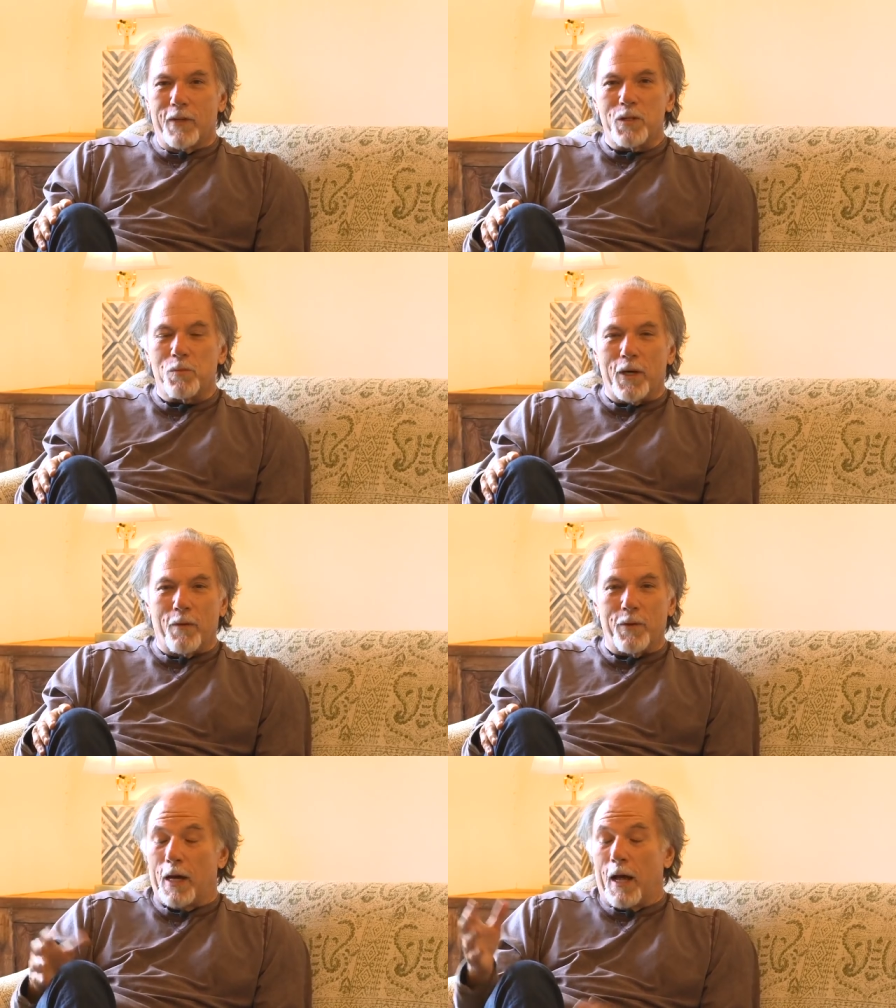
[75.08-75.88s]
he's been
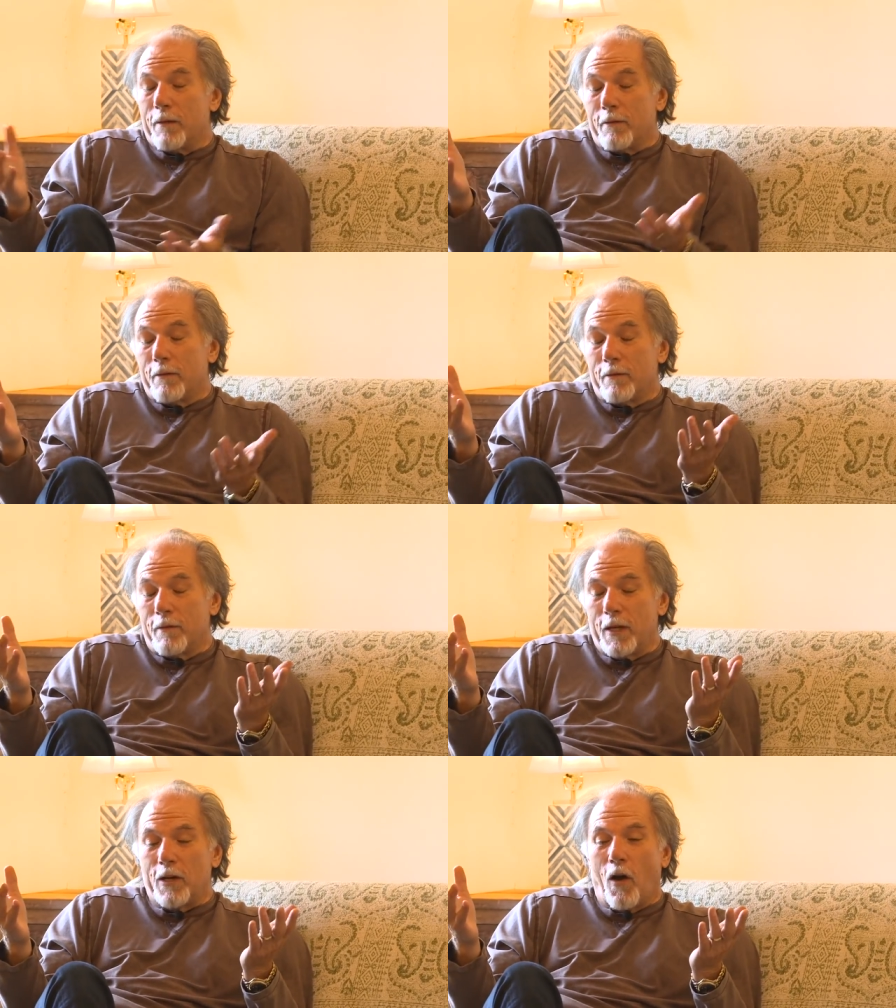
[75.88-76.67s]
I've been
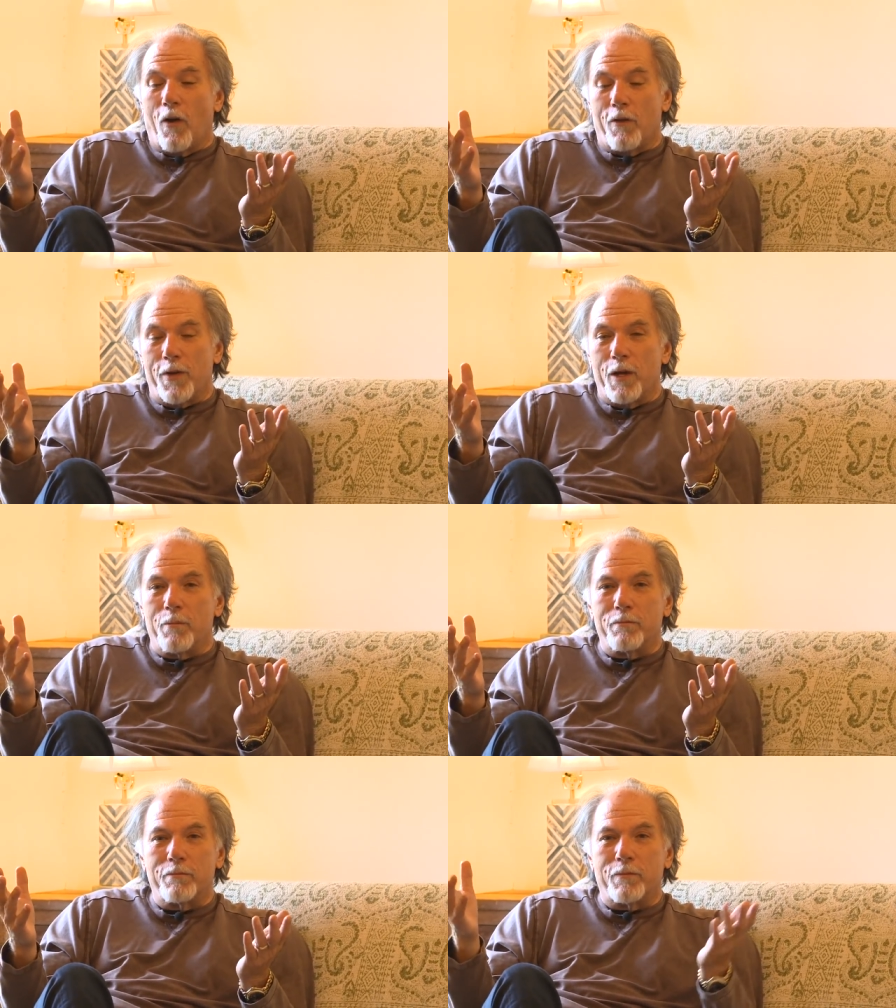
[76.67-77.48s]
in awe of him
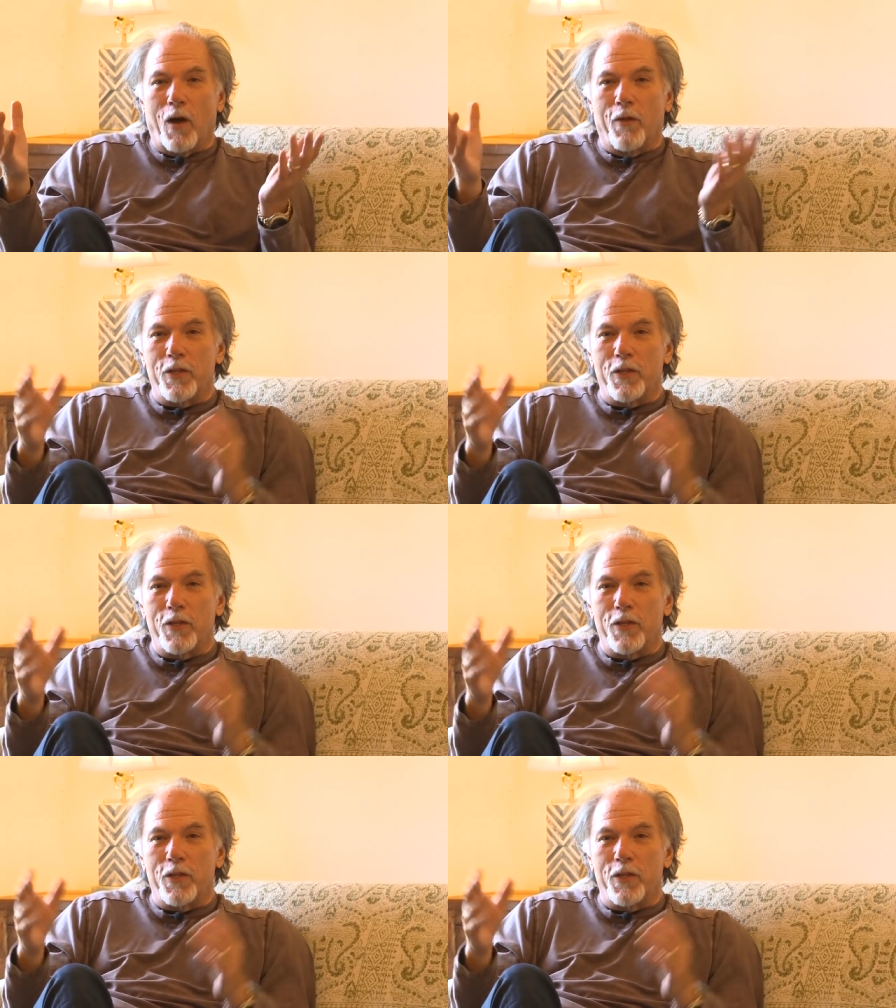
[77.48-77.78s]
all